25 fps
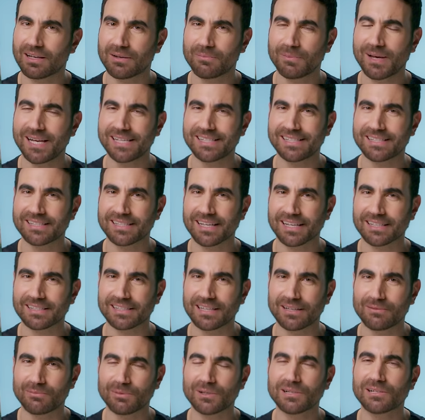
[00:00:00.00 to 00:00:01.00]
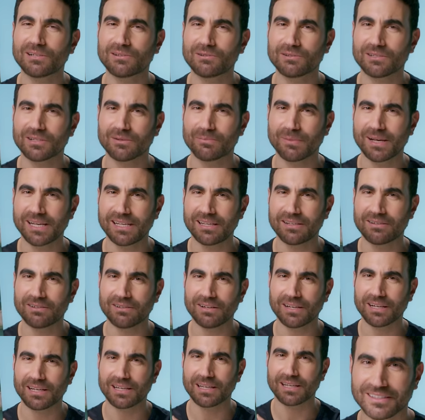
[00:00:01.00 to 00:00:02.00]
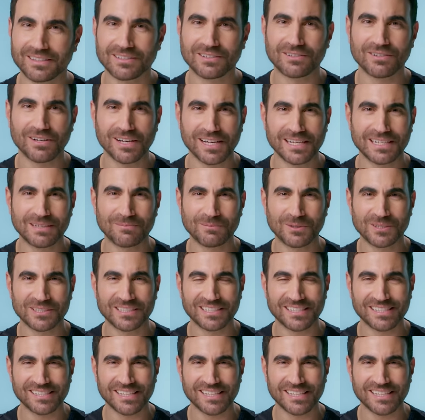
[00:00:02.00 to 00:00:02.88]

Amazing sex scene, but it'll also make you cry. Crying and watching